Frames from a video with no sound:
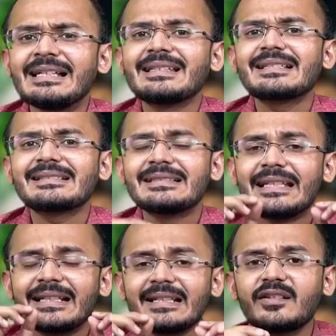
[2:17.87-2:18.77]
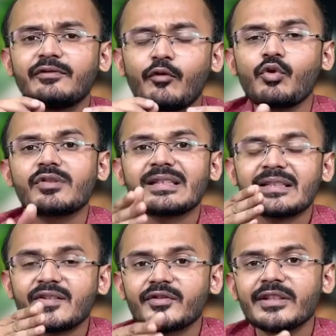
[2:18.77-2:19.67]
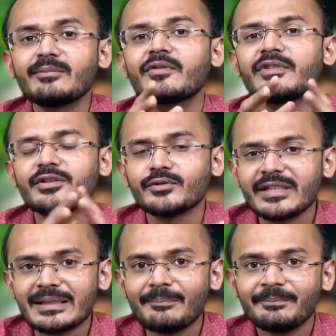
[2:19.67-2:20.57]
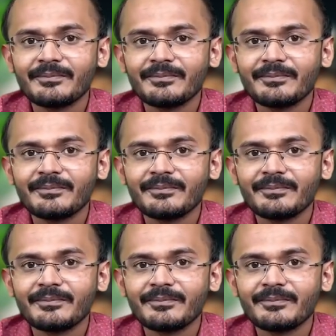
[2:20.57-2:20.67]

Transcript: there is a decreased force in the stream of the urine.